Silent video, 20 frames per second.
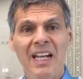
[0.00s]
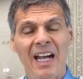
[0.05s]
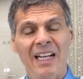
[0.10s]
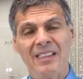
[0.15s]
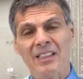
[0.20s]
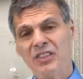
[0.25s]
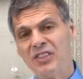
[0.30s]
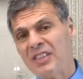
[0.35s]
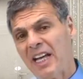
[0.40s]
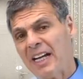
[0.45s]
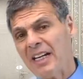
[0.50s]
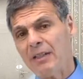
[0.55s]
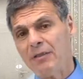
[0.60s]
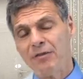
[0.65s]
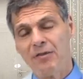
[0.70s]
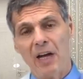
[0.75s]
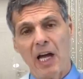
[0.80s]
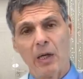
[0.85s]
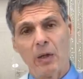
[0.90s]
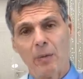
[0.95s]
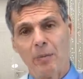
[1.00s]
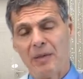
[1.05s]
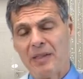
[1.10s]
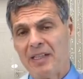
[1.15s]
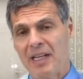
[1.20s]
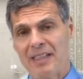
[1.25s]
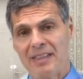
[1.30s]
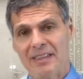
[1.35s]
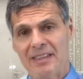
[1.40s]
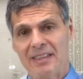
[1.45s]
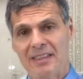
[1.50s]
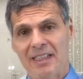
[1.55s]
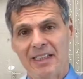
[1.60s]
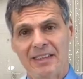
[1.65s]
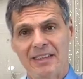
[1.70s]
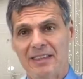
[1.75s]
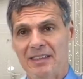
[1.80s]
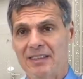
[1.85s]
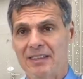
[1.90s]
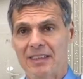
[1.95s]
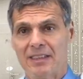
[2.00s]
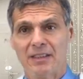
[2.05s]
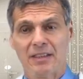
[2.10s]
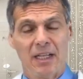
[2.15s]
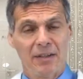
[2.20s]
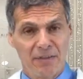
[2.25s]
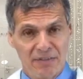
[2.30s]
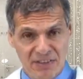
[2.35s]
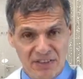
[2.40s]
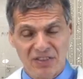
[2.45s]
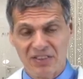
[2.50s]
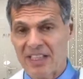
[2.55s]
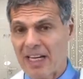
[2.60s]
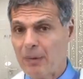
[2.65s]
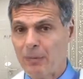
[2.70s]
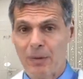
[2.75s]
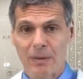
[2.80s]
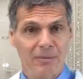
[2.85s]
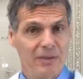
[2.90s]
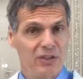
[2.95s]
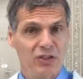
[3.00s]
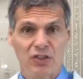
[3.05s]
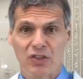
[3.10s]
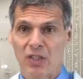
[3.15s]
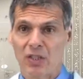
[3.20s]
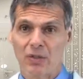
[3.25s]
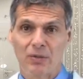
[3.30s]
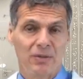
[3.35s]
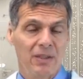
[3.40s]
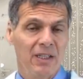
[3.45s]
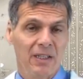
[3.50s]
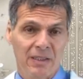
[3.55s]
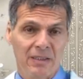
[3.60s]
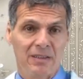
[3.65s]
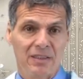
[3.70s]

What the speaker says: And the second follow-up in 1996 of the same women showed